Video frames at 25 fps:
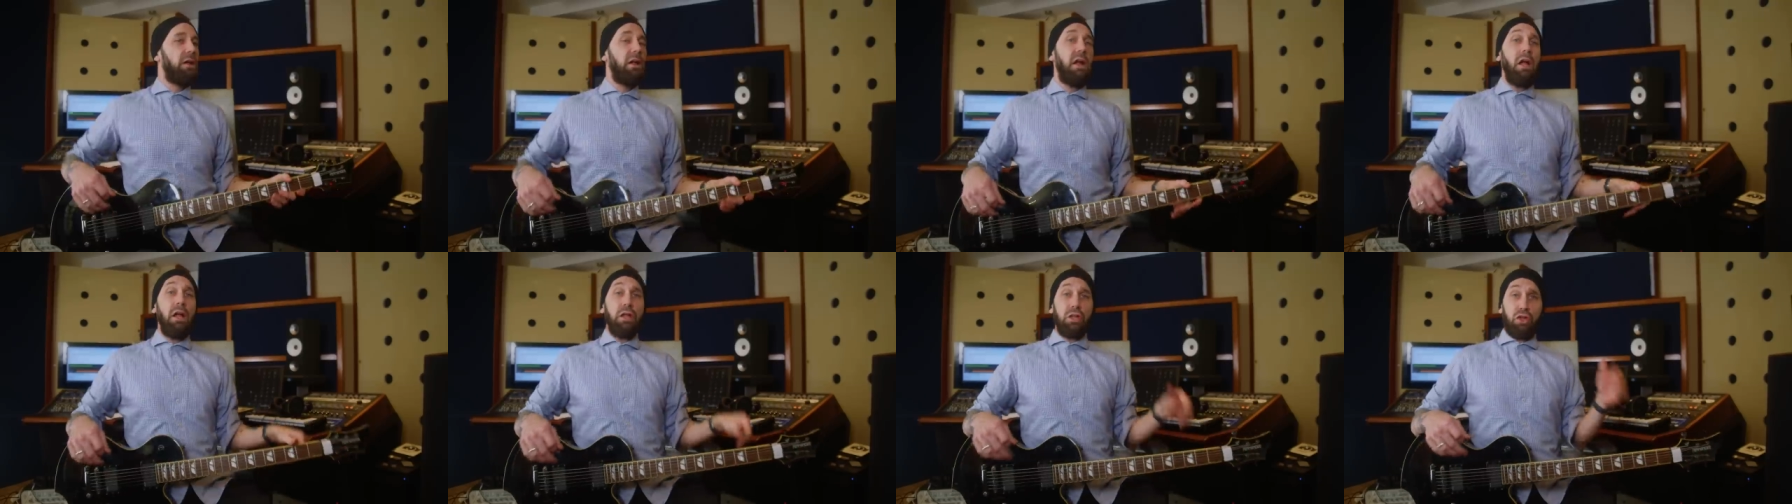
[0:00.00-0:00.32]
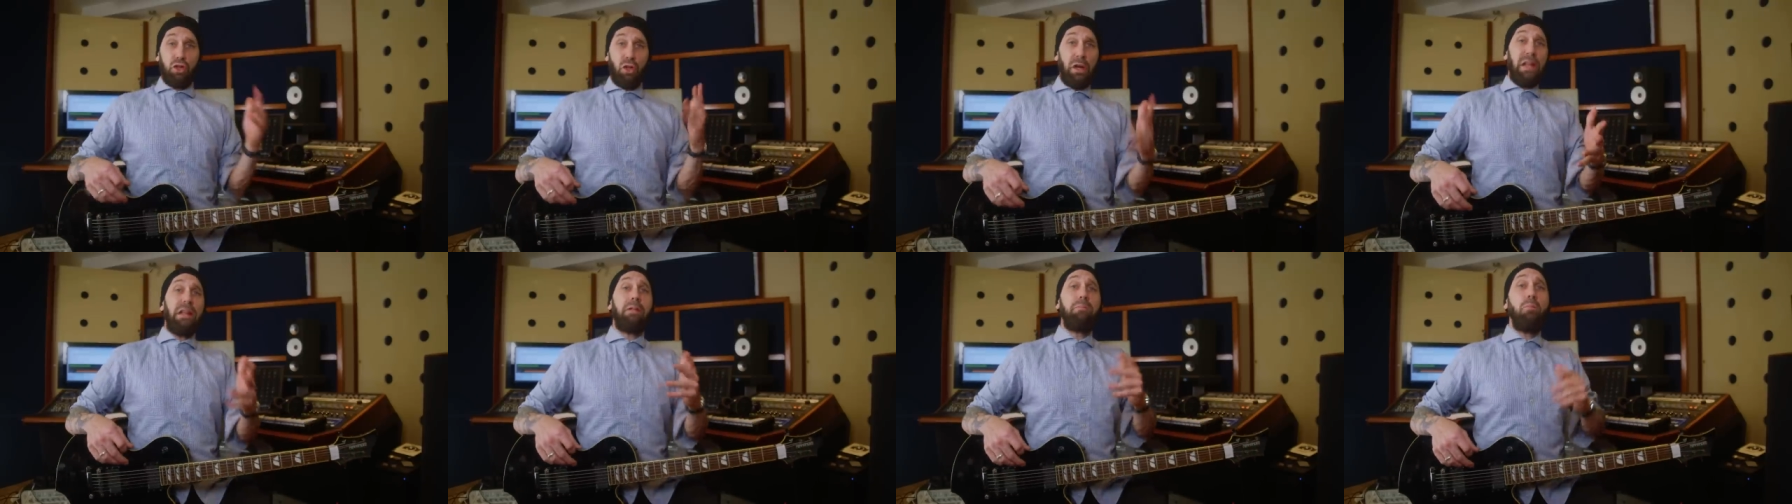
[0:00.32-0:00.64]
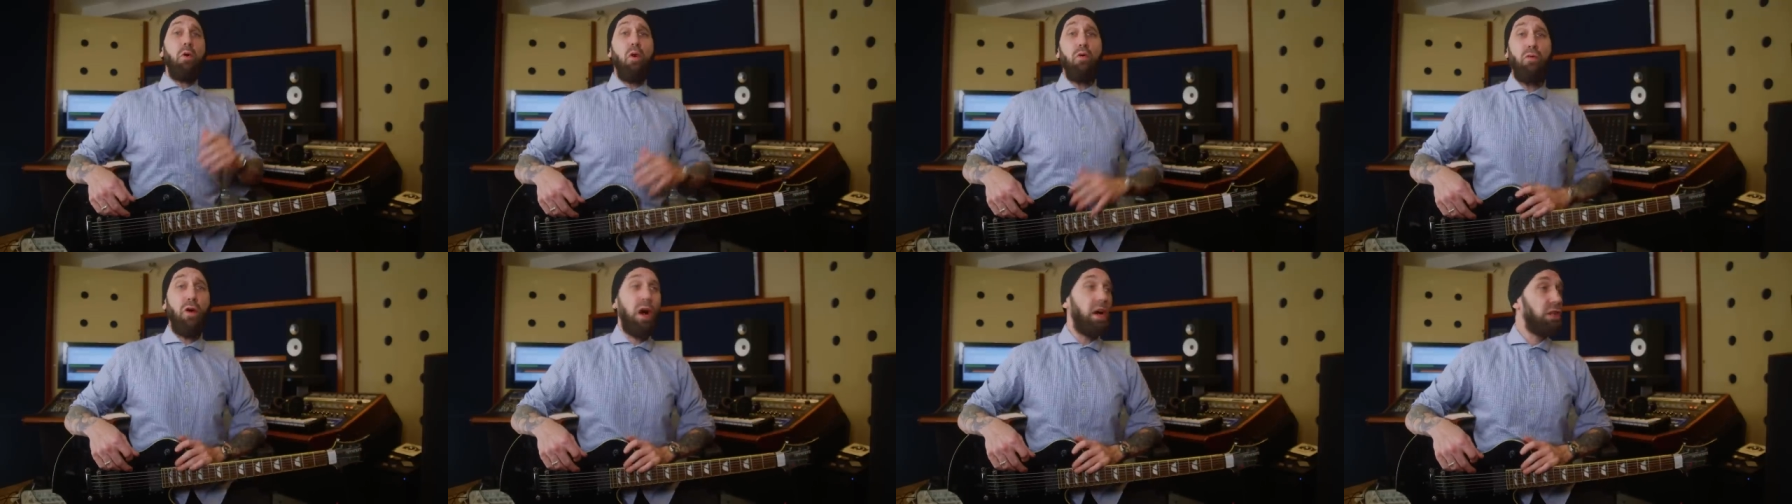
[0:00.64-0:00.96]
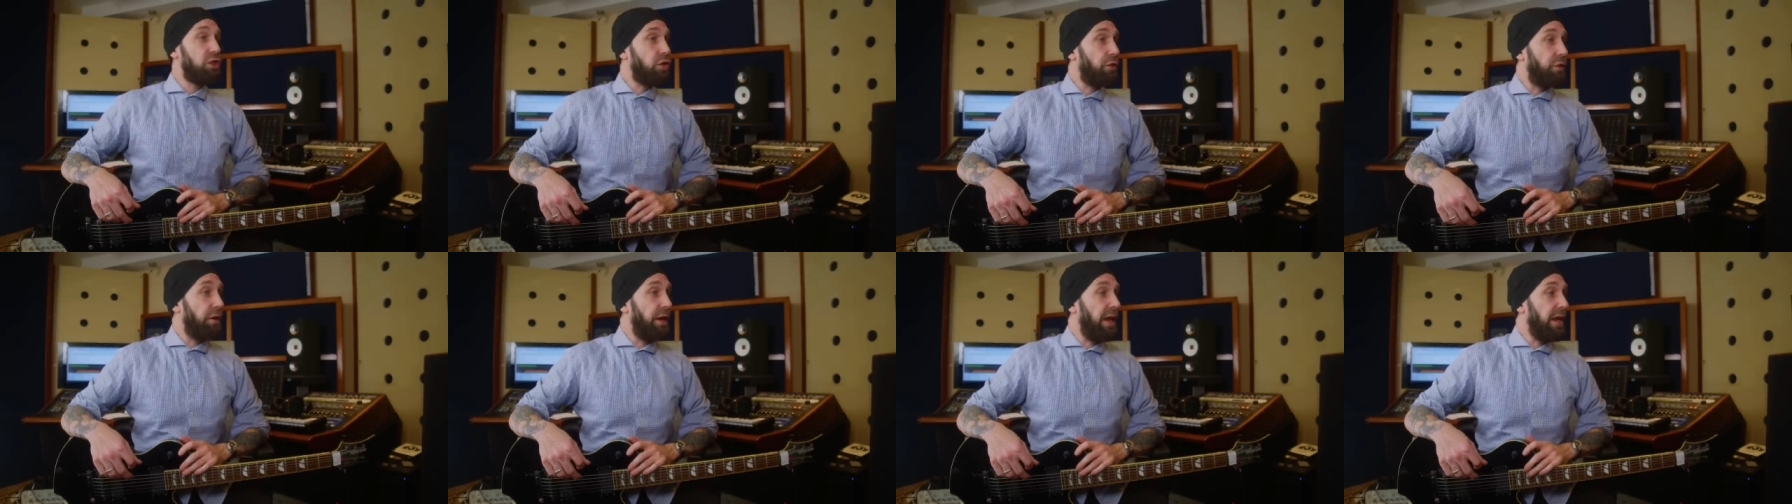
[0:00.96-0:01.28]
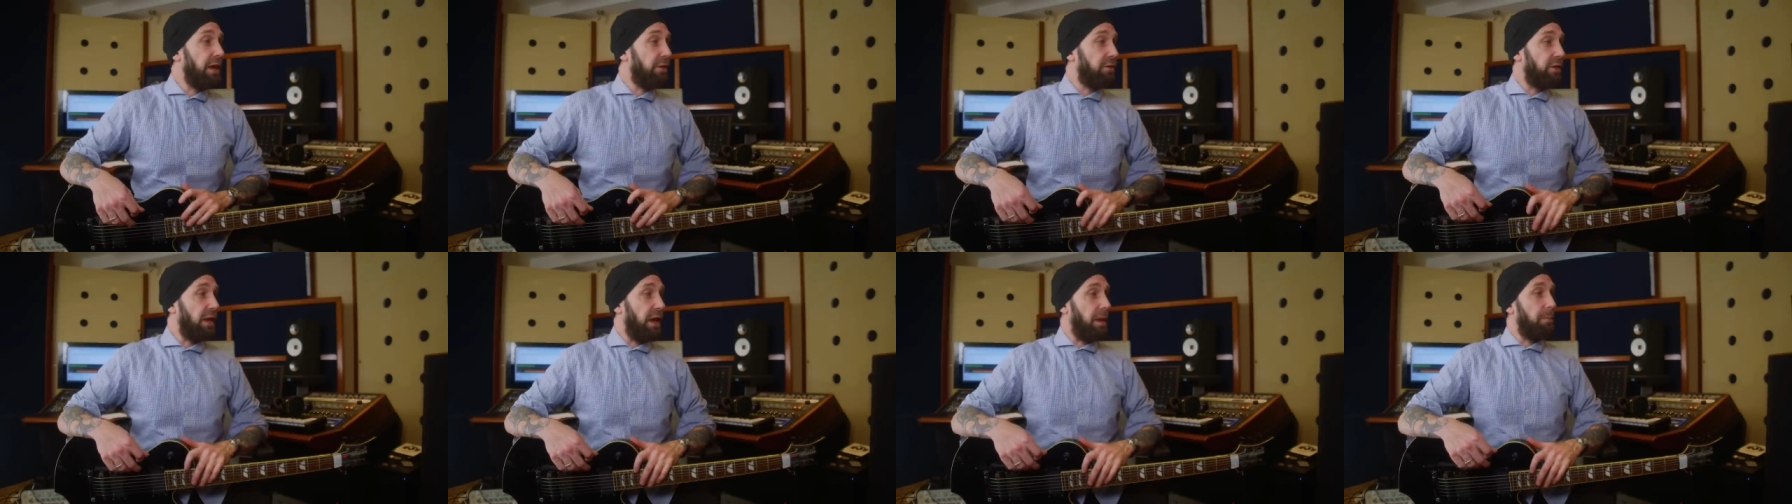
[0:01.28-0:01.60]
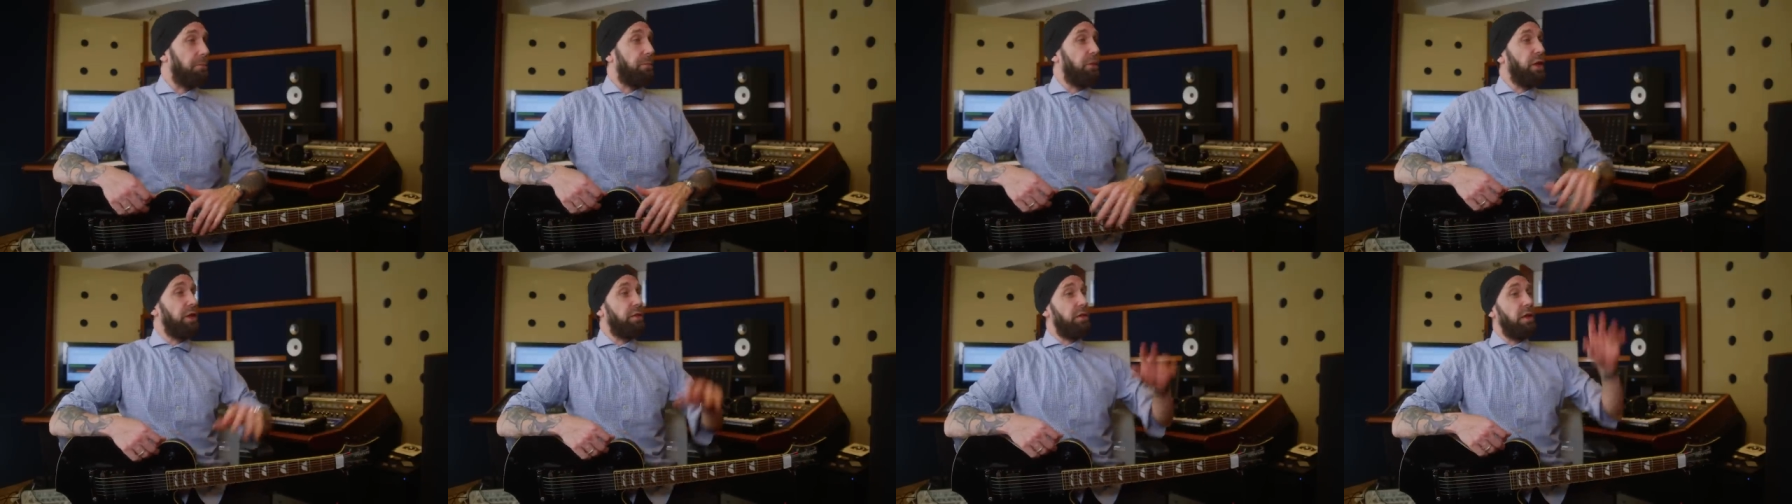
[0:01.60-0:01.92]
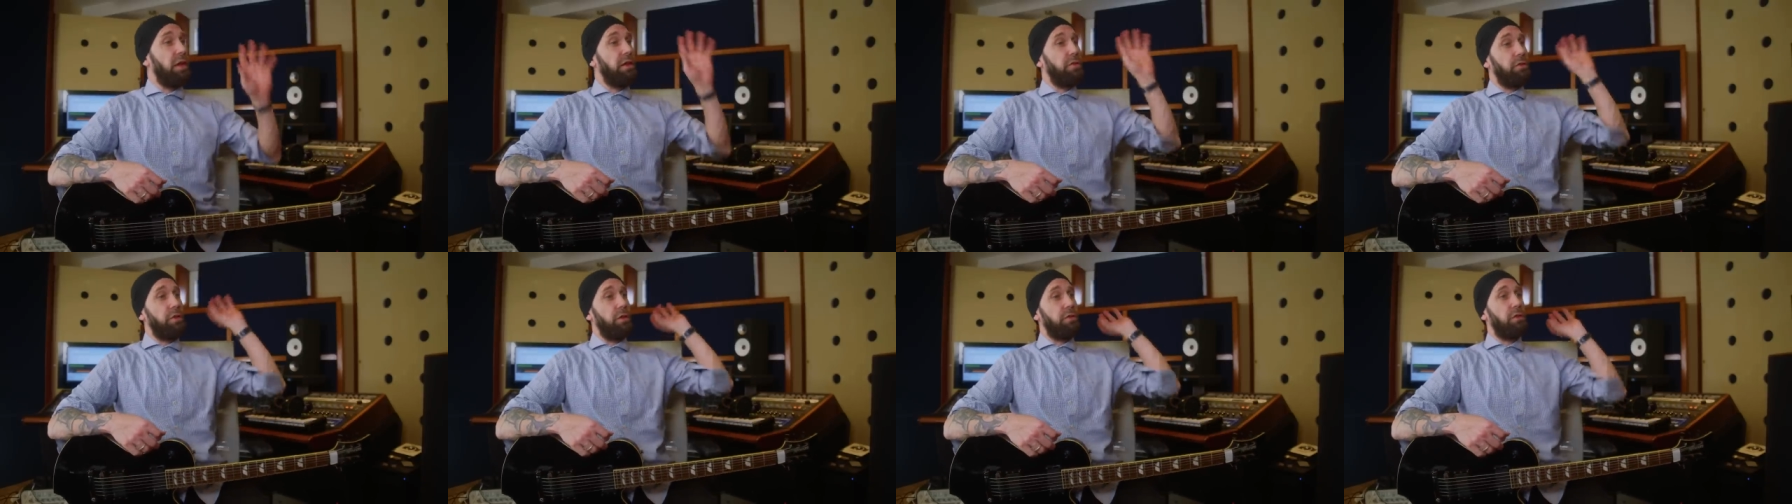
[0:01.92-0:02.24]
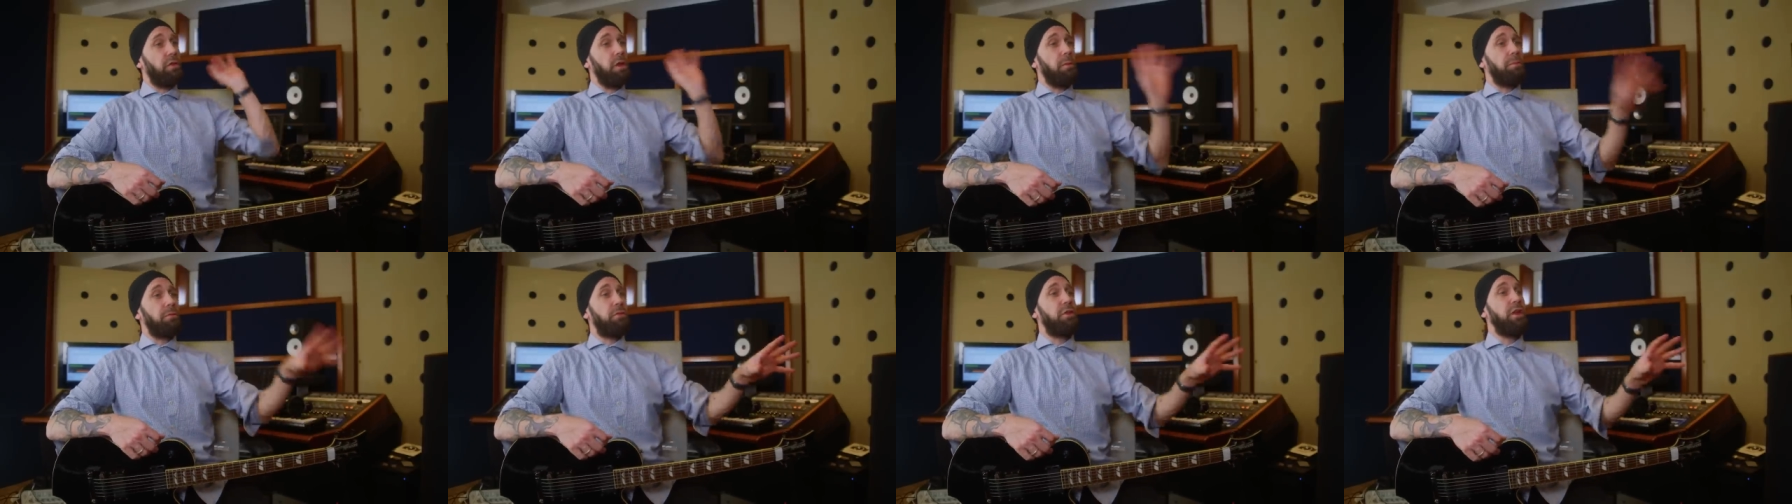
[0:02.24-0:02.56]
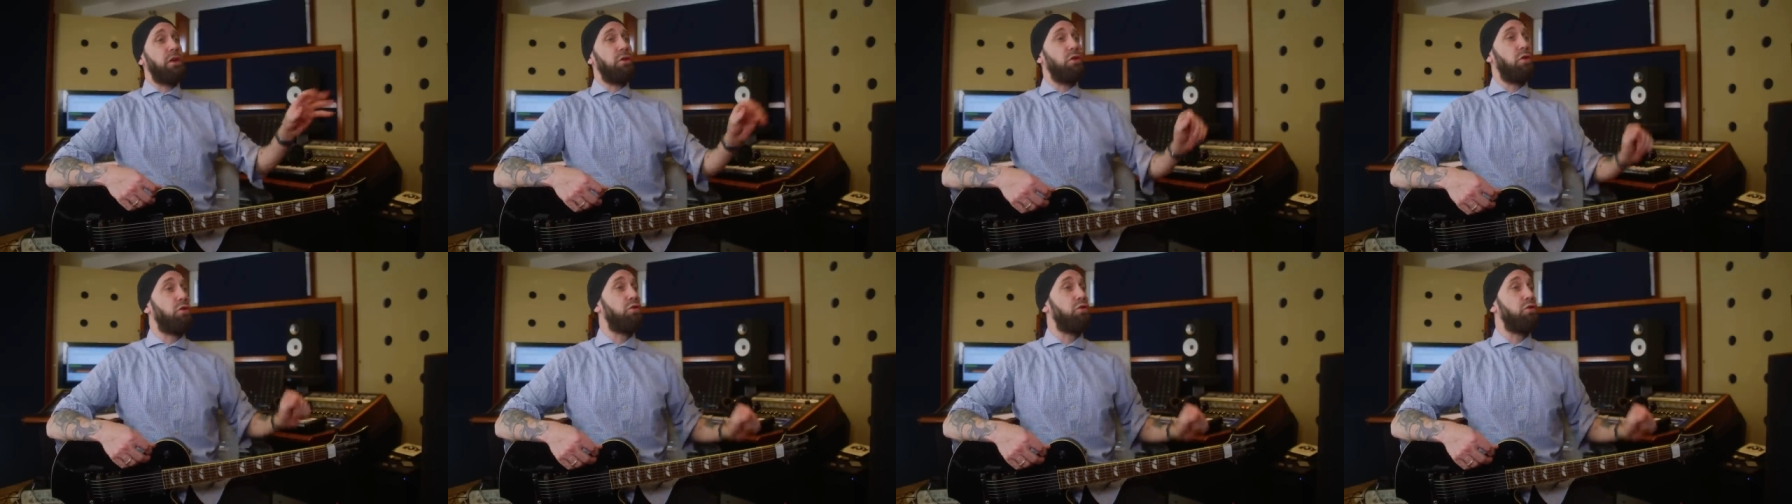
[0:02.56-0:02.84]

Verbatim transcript: So let's move on to the next amp. This is the Sub-Zero